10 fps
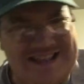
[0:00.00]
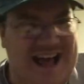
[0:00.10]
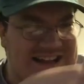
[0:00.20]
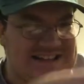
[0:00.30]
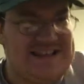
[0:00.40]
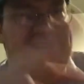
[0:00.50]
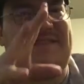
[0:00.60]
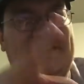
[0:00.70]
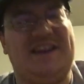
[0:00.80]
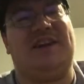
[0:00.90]
that's the
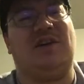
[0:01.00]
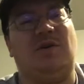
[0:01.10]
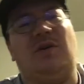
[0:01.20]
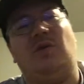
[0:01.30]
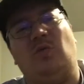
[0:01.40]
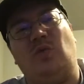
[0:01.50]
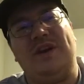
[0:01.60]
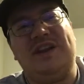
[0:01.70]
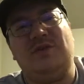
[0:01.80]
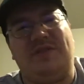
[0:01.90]
video. What
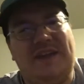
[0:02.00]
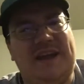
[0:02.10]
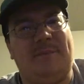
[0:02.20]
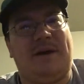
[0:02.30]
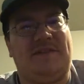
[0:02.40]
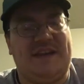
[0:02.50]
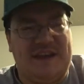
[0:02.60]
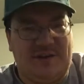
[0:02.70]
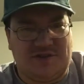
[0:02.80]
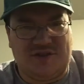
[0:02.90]
do you think about the
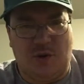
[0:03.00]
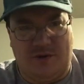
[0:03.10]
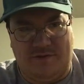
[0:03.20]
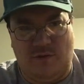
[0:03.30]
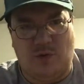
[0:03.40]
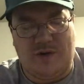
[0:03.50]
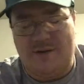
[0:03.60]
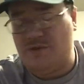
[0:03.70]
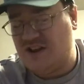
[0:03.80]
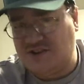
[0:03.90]
Eagles going forward?
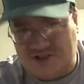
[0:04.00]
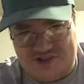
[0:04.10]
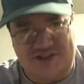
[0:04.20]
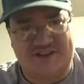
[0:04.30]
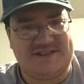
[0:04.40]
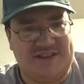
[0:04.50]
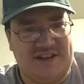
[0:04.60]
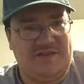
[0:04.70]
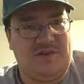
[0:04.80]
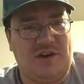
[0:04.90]
I'd be interested to see
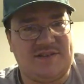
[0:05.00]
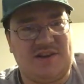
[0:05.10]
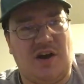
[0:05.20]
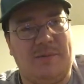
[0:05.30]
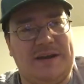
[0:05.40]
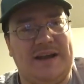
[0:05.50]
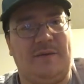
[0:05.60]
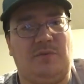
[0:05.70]
if you guys comment down